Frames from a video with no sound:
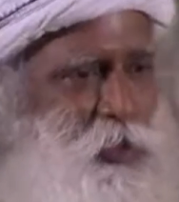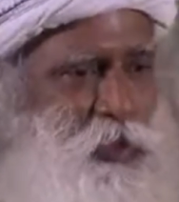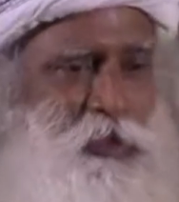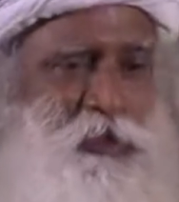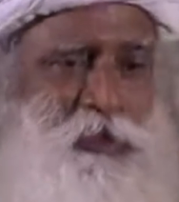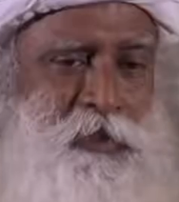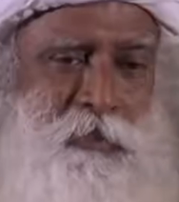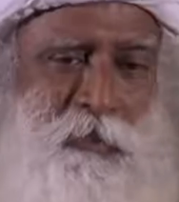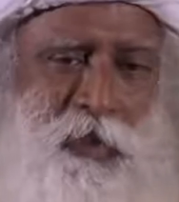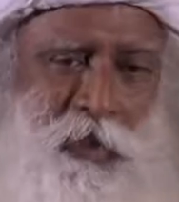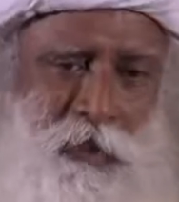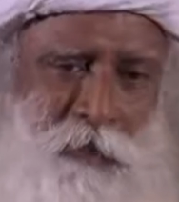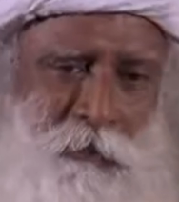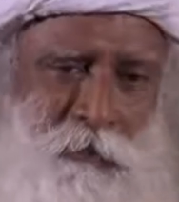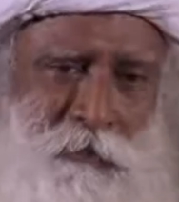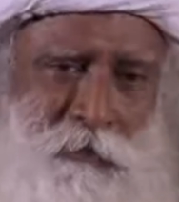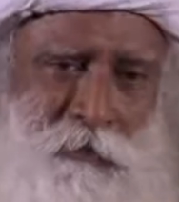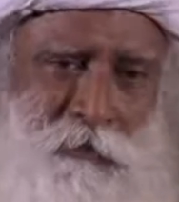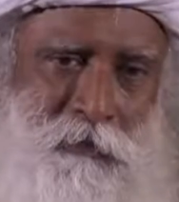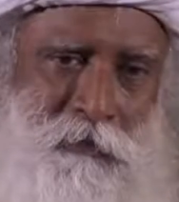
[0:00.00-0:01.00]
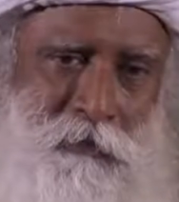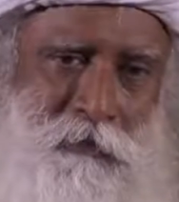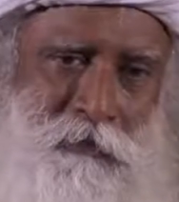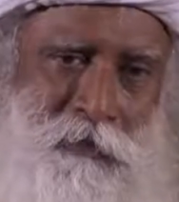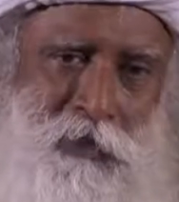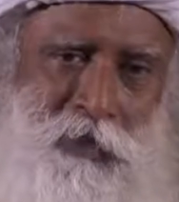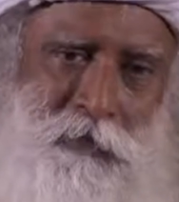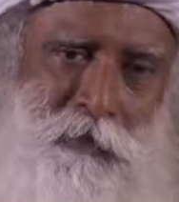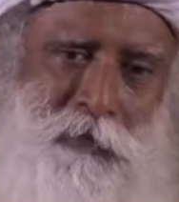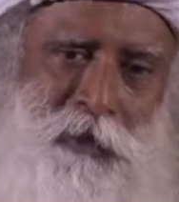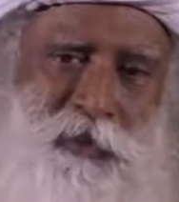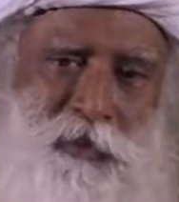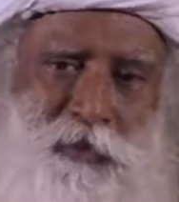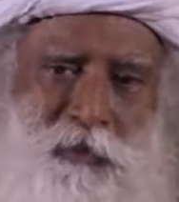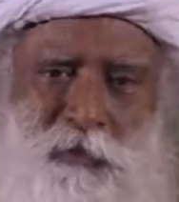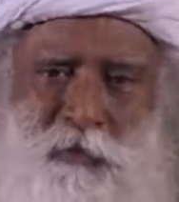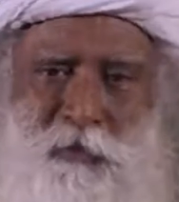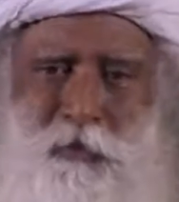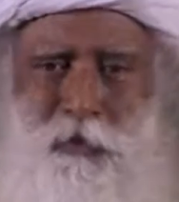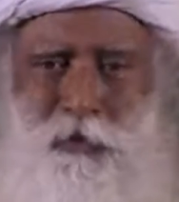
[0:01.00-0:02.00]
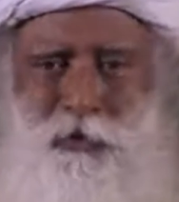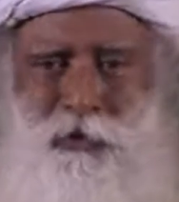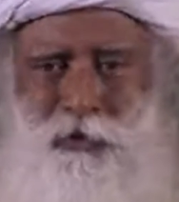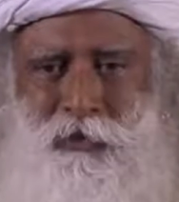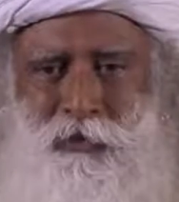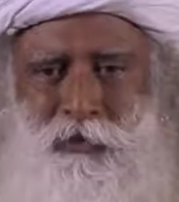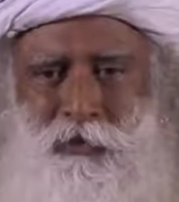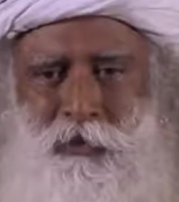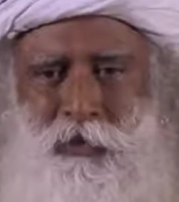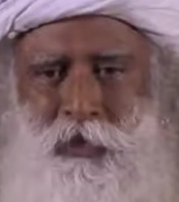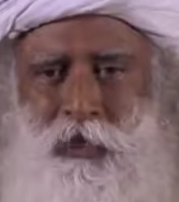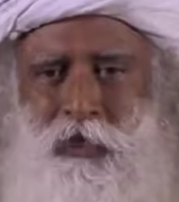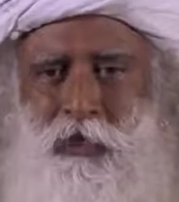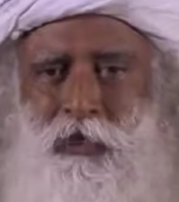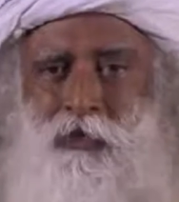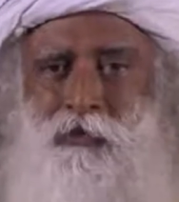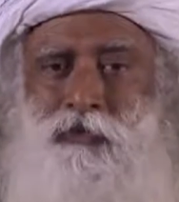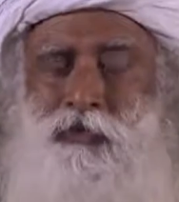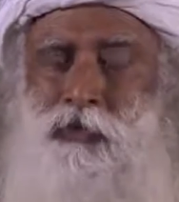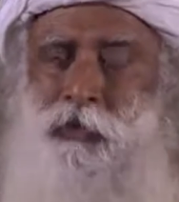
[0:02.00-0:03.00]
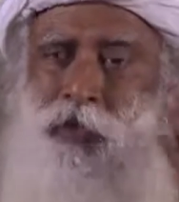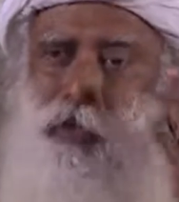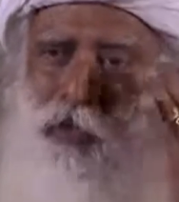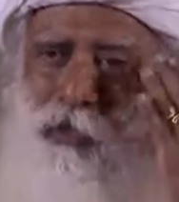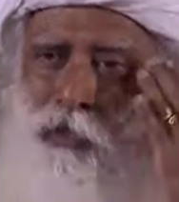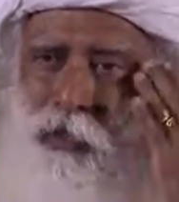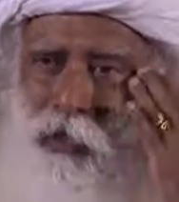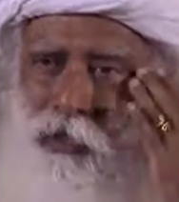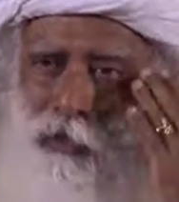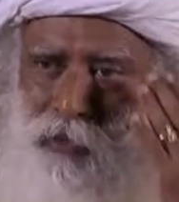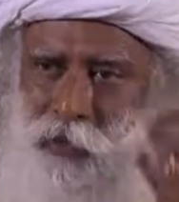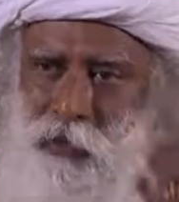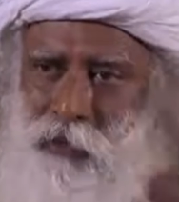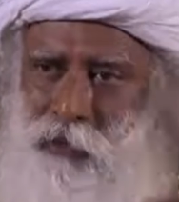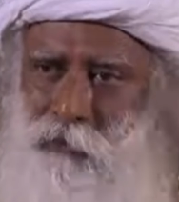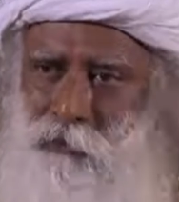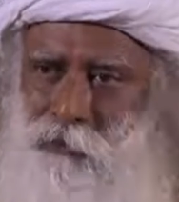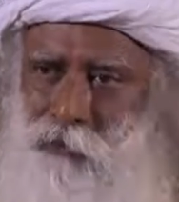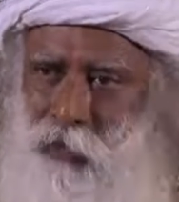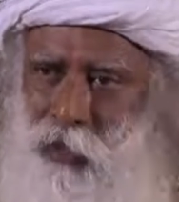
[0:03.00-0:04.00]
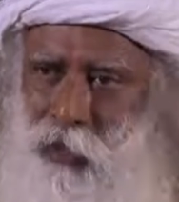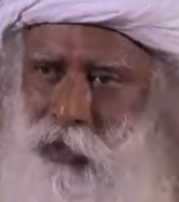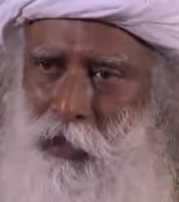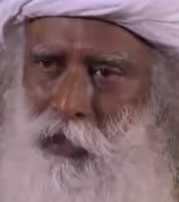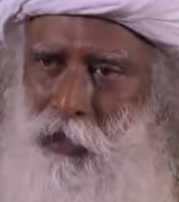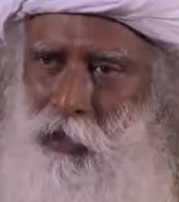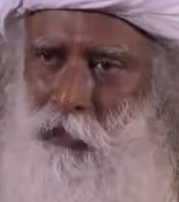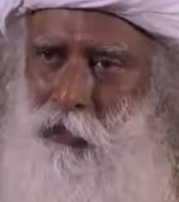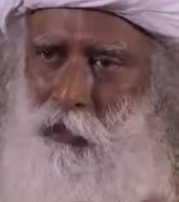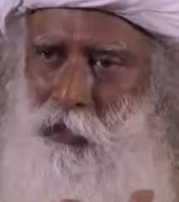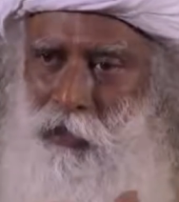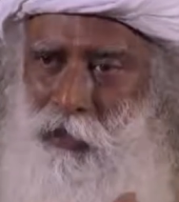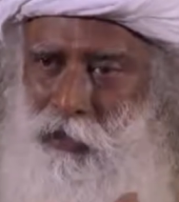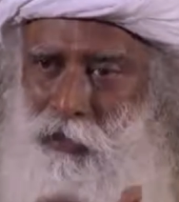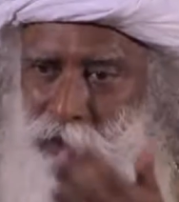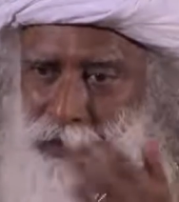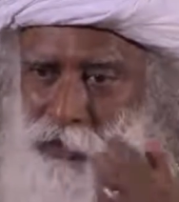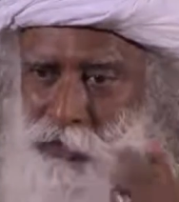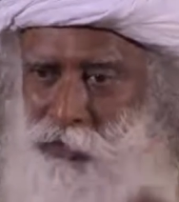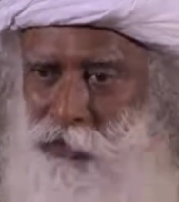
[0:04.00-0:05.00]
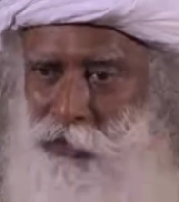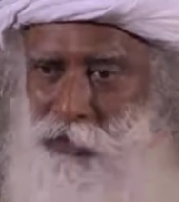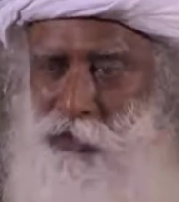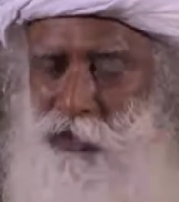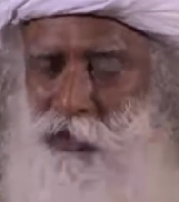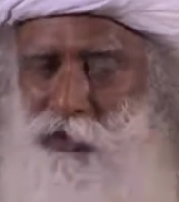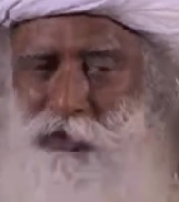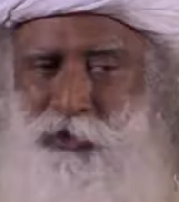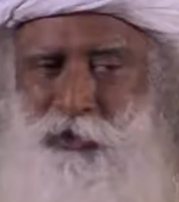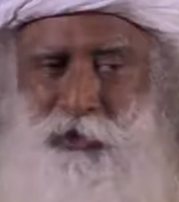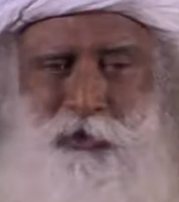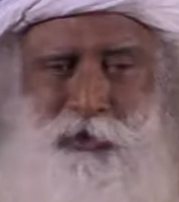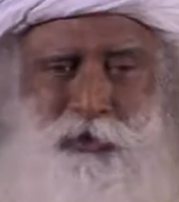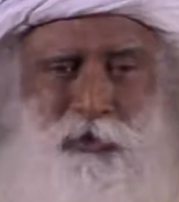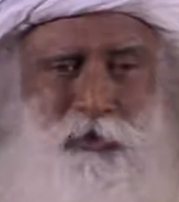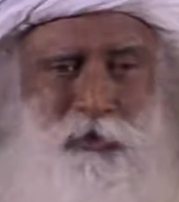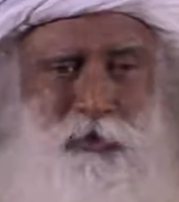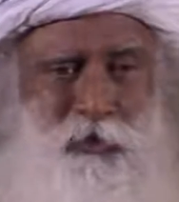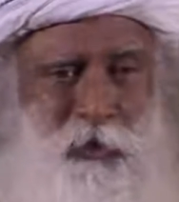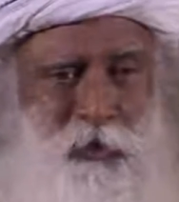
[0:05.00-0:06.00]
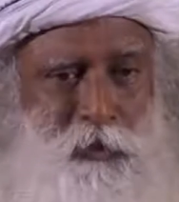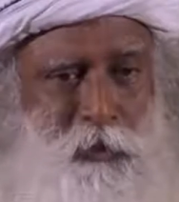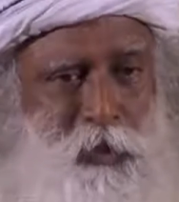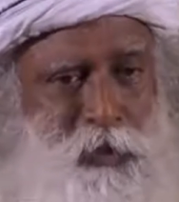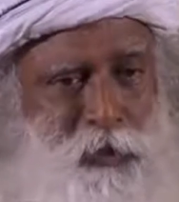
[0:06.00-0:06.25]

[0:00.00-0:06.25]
what is made up. This means you're spiritual. If you can identify what is existentially true and